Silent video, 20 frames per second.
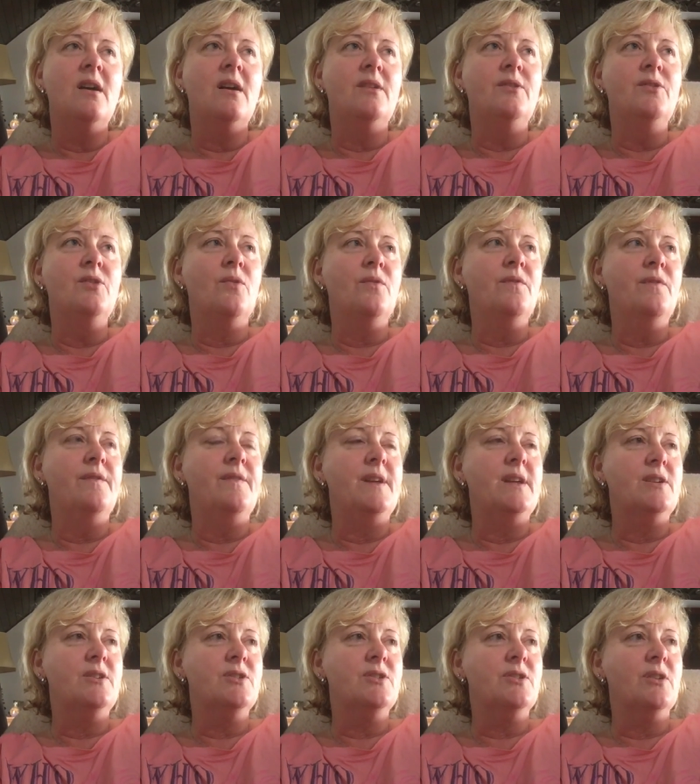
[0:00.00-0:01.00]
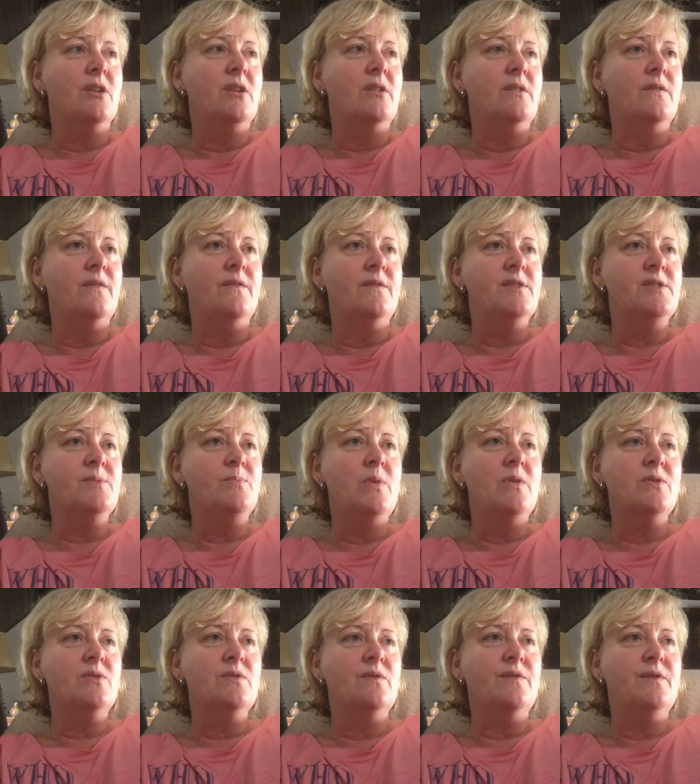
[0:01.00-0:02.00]
non-fiction
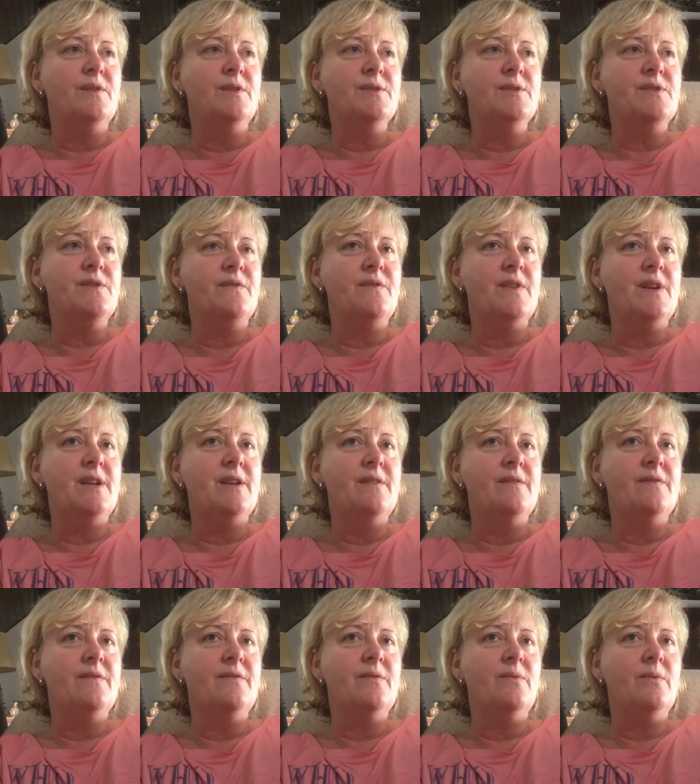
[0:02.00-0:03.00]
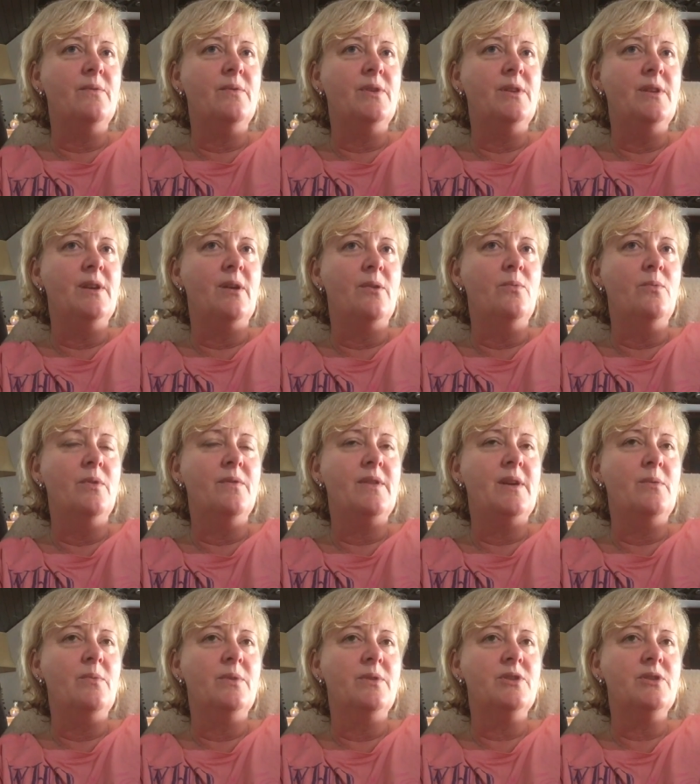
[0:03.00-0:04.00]
spiritual philosophy of, you know, what
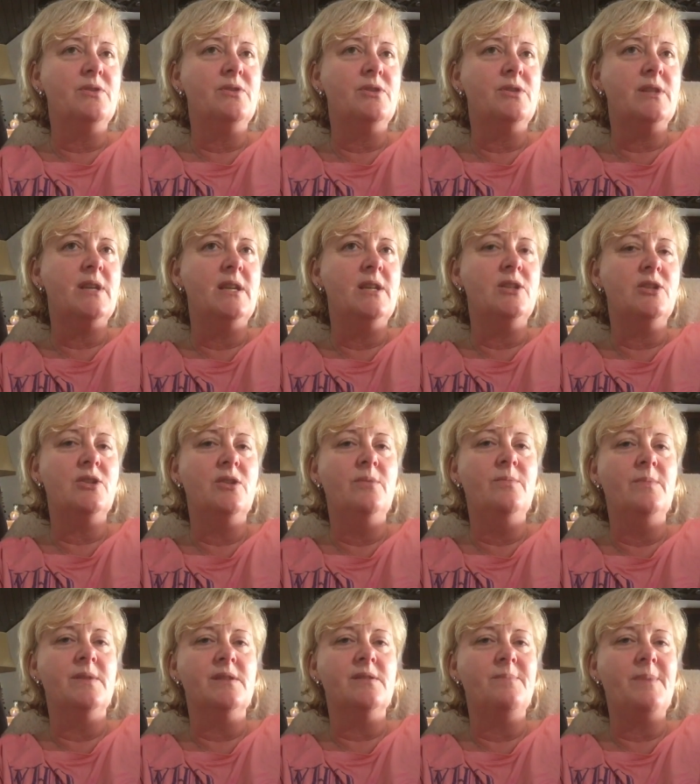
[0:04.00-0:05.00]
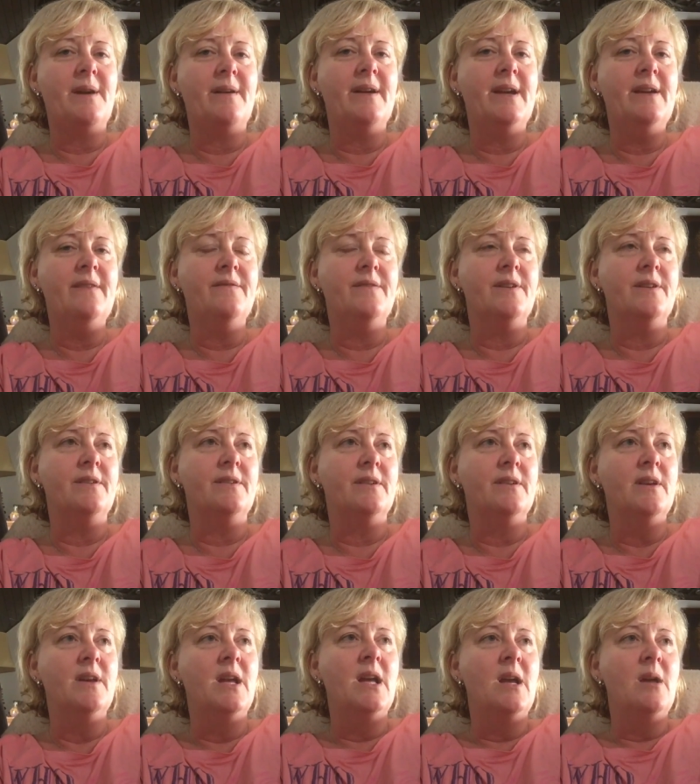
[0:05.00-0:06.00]
they want to teach humans about heaven,
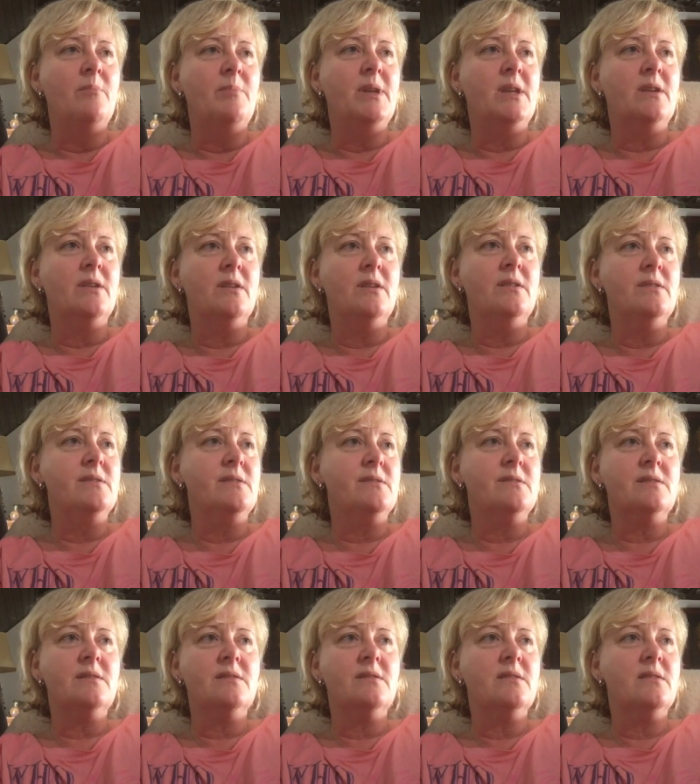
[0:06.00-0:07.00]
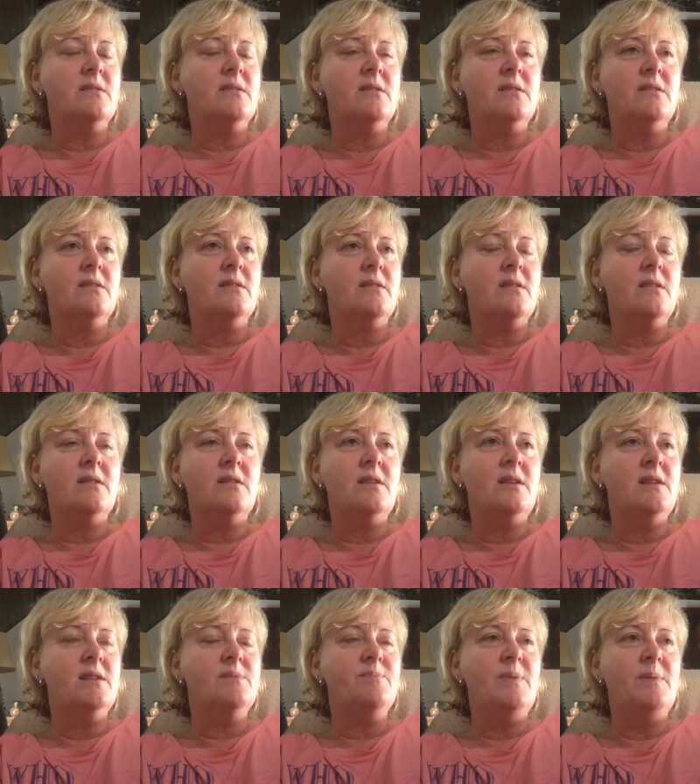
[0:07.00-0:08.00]
because
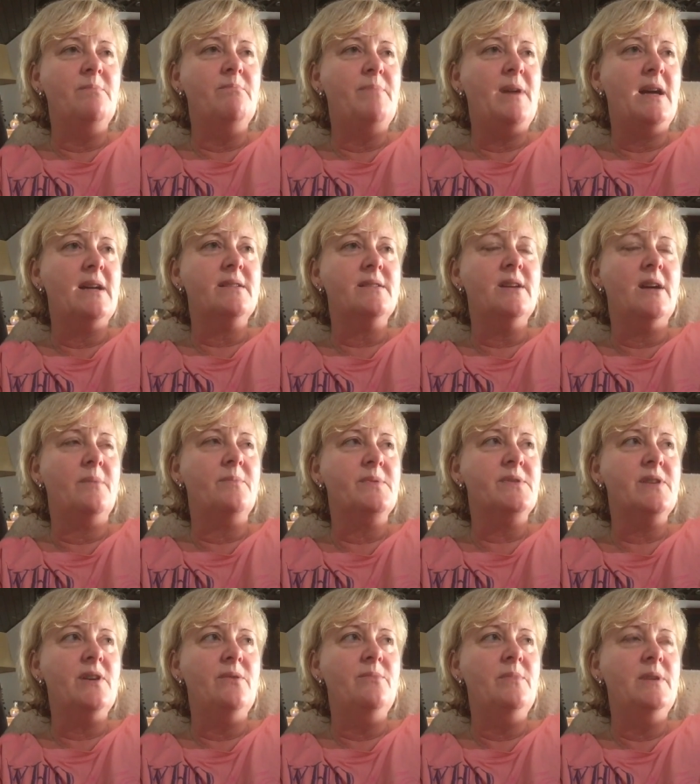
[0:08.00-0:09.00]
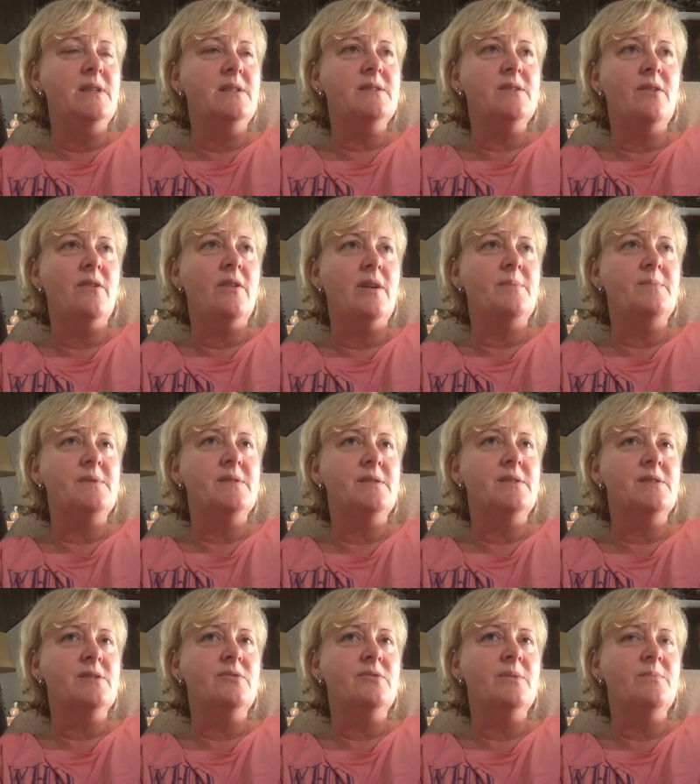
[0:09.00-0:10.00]
it's been backed up so many times, a
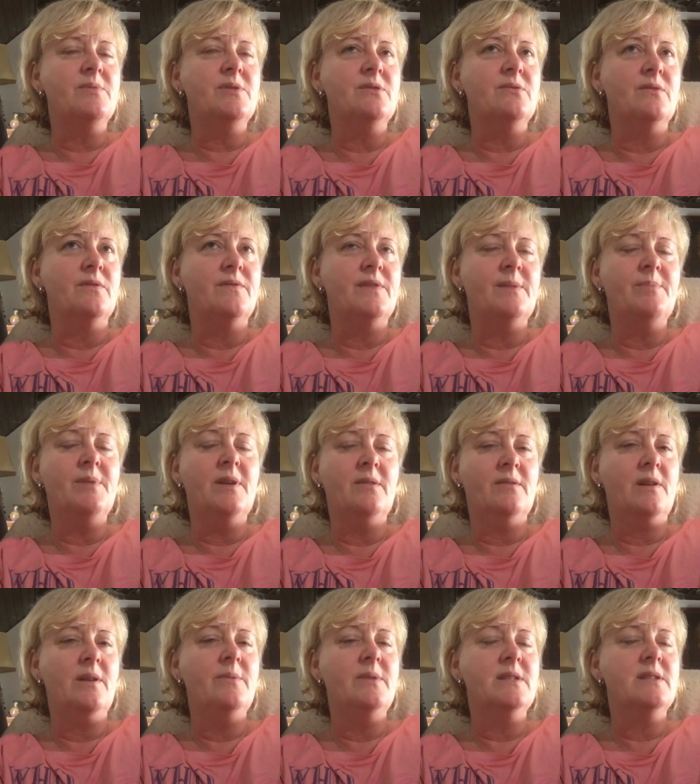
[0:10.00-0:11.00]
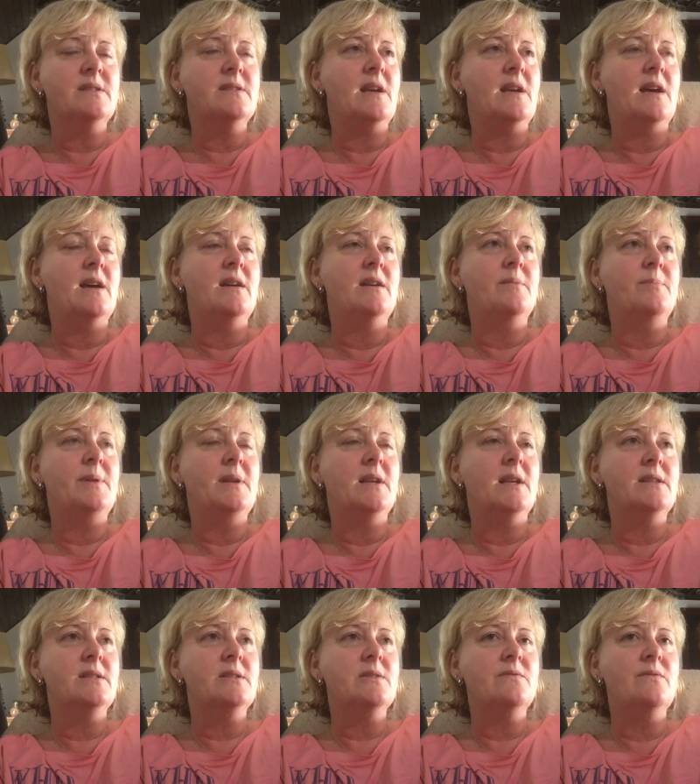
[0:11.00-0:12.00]
description of it, but I'll go into that a bit
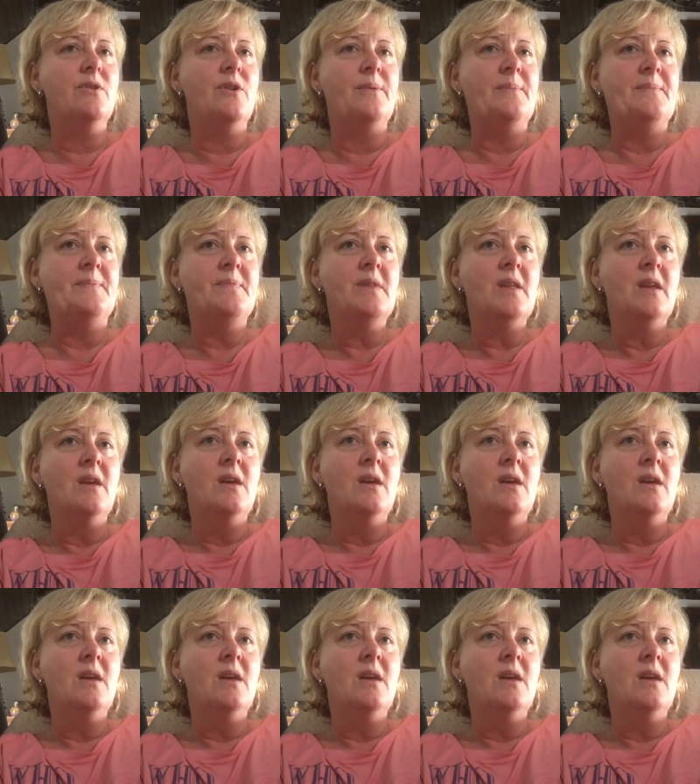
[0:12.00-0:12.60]
later on.